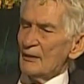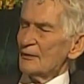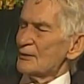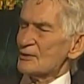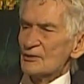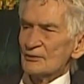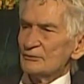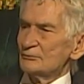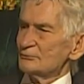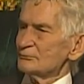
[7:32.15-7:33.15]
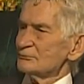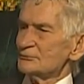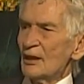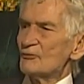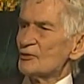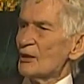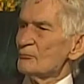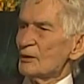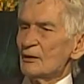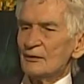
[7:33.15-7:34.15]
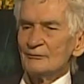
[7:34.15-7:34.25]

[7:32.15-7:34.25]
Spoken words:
They just loved on me